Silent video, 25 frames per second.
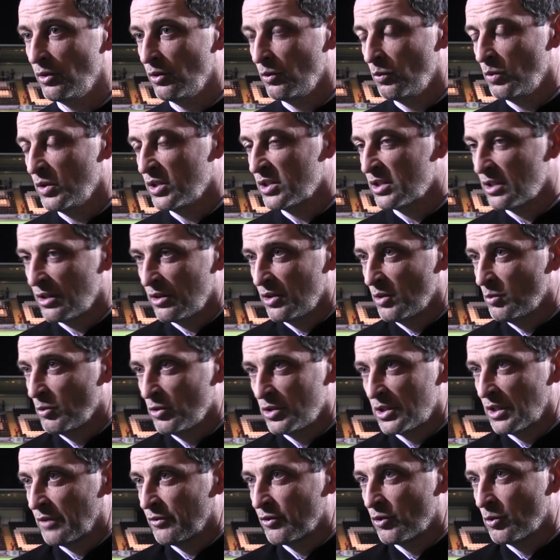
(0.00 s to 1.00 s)
We're still in the
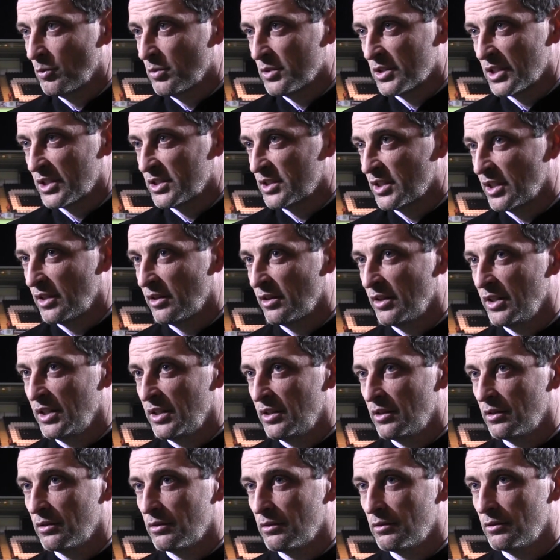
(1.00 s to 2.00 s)
most difficult position in the
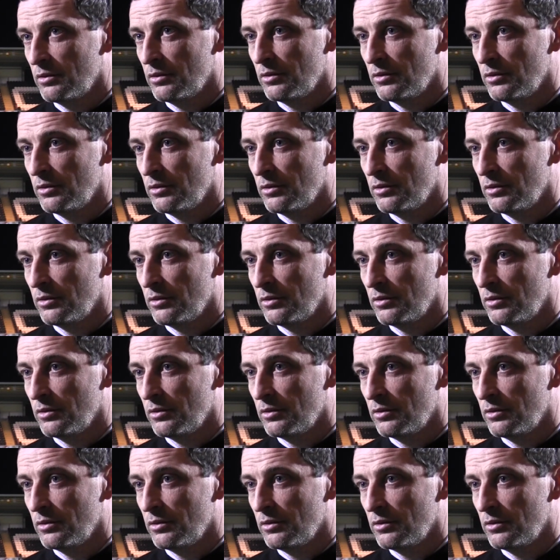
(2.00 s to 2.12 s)
league.